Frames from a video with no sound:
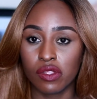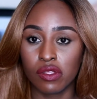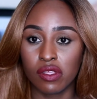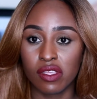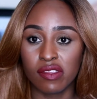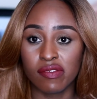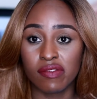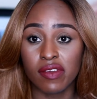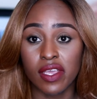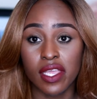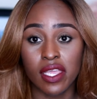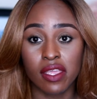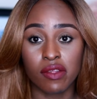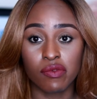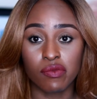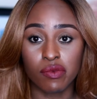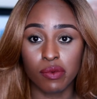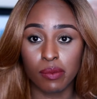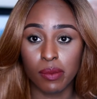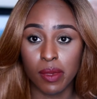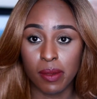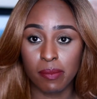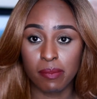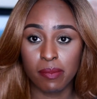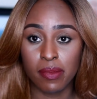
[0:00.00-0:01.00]
if I can
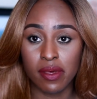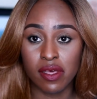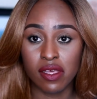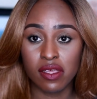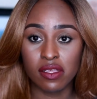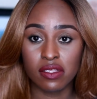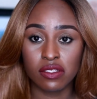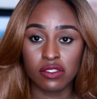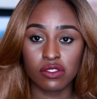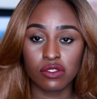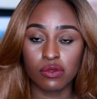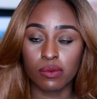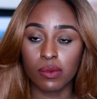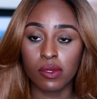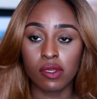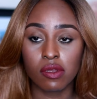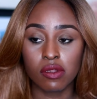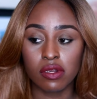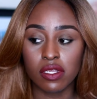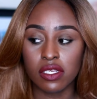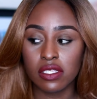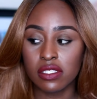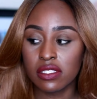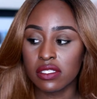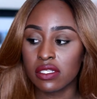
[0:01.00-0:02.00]
remember, to be
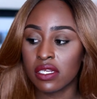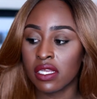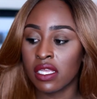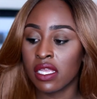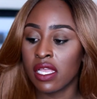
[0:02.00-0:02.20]
honest,